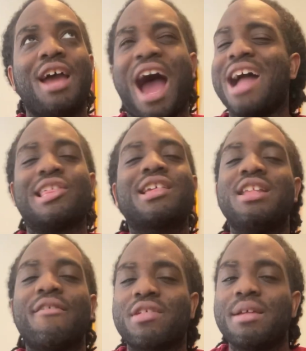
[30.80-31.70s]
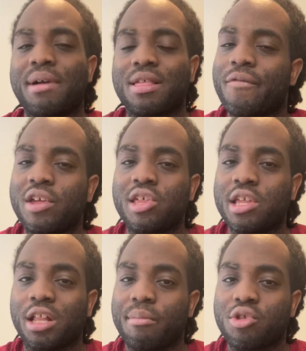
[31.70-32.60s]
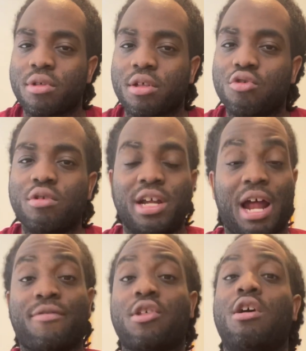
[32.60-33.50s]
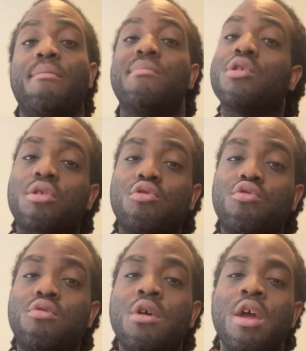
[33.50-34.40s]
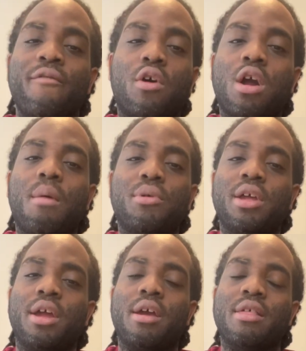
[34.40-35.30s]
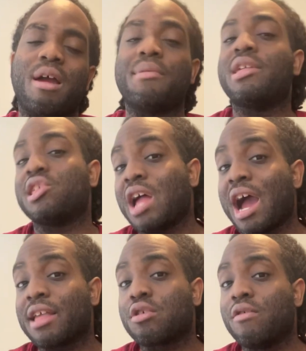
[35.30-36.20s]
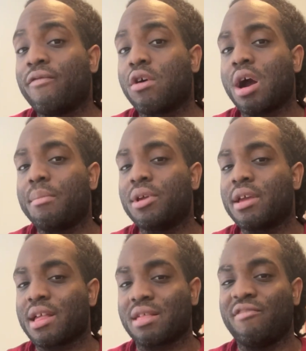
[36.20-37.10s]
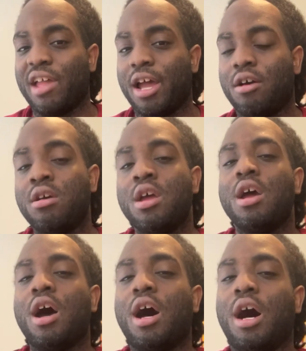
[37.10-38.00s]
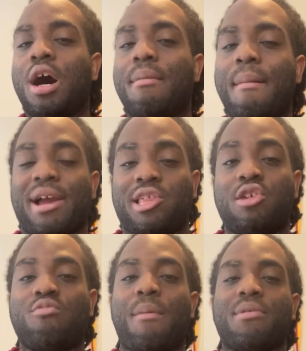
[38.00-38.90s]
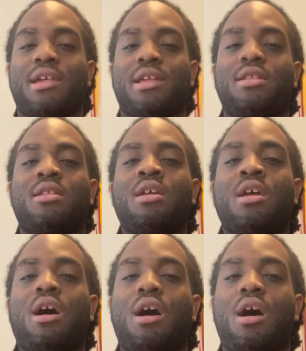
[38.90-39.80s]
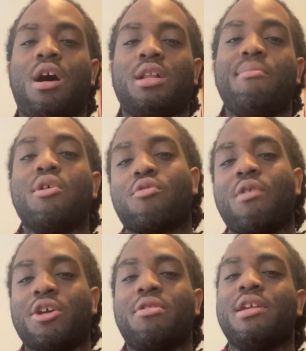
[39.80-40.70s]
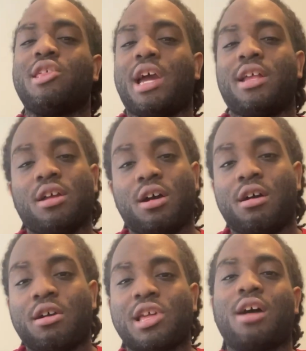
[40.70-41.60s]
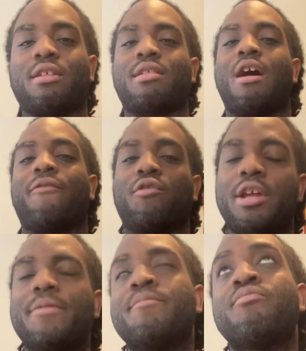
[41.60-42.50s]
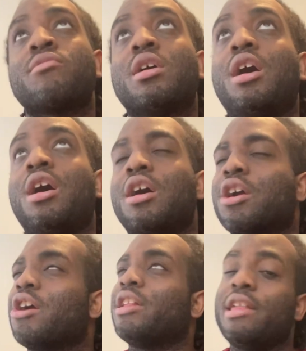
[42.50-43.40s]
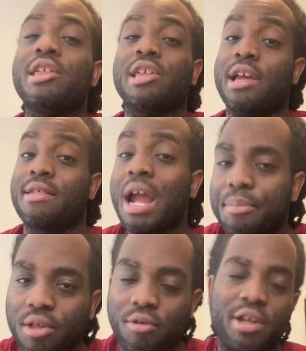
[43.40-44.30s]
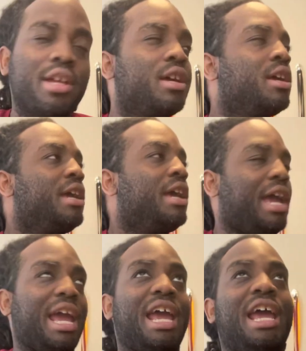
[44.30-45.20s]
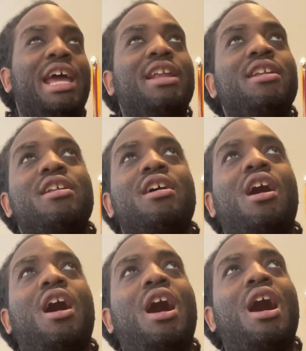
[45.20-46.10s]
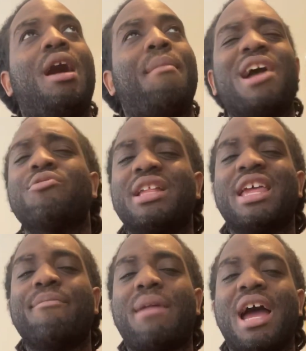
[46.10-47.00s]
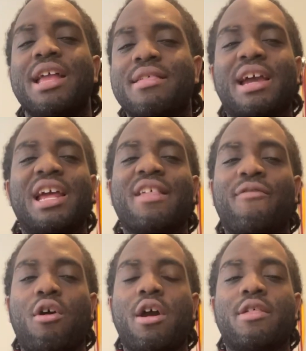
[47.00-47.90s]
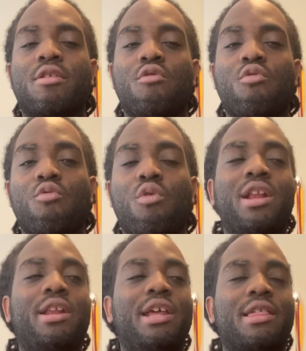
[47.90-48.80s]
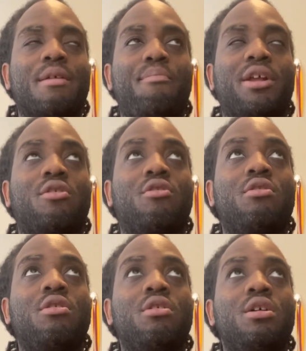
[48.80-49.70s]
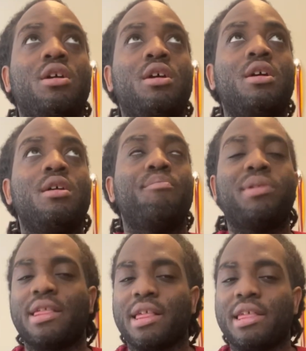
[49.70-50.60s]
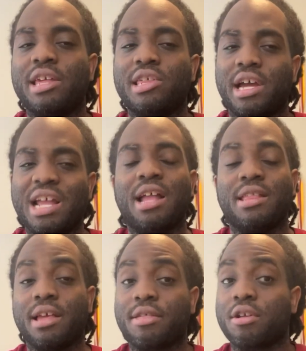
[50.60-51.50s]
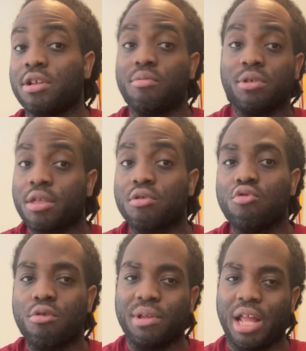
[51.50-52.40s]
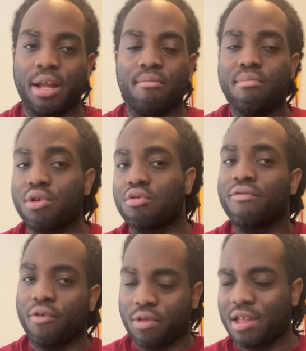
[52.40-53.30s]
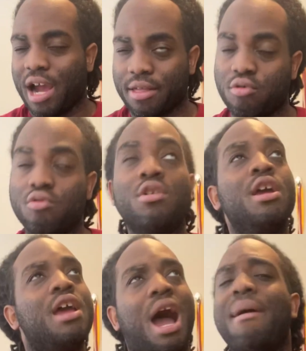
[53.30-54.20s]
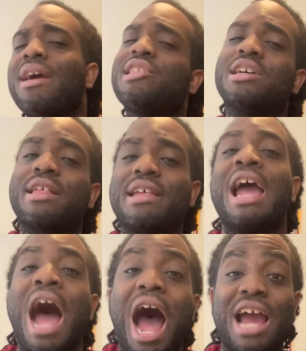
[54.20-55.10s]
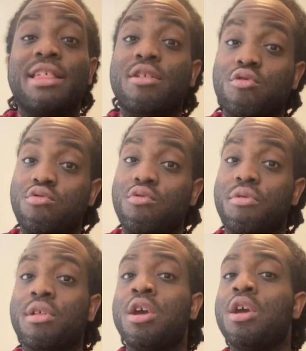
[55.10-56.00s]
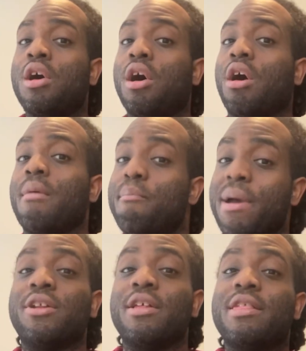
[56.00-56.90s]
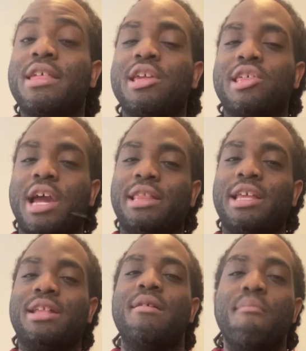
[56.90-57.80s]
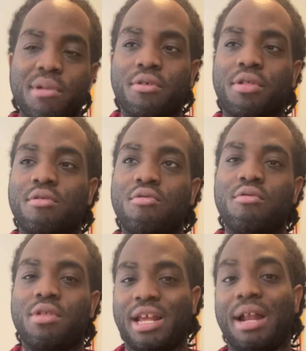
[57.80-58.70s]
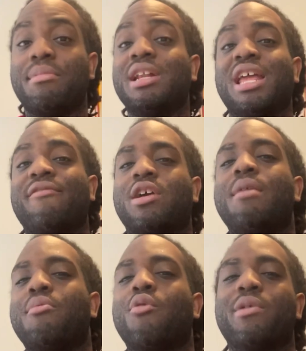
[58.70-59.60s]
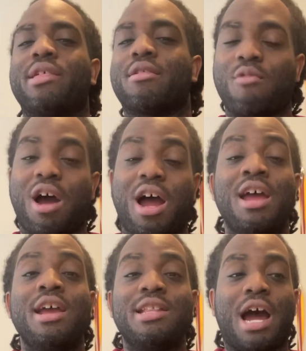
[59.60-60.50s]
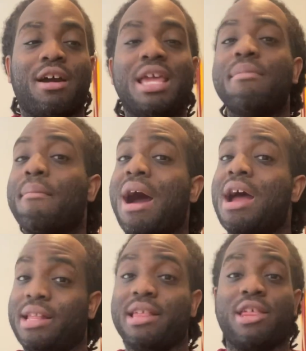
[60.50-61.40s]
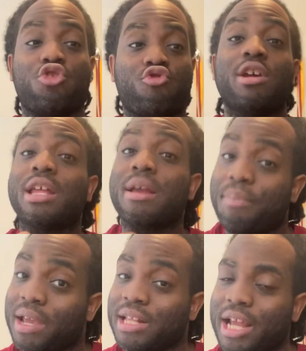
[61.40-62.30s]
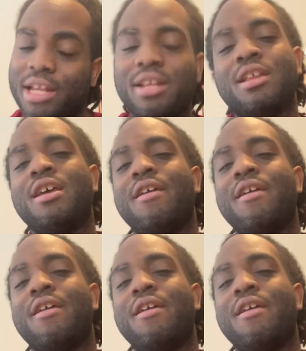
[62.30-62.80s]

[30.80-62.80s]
I just could never see myself teaching elementary school. And I've taught middle school for a couple years. I've been teaching high school for a couple years as of now. I'm actually representing the middle school I used to teach at. Shout out to South Creek. Currently teach at Cypress Creek. And I just want to give my insight as far as what is a better place to teach at. Not necessarily with schools, but like middle school versus high school. I'm actually going to say high schools are better to teach at than middle schools. And I'm going to give a couple of reasons why. Now, keep in mind, this is strictly opinionated.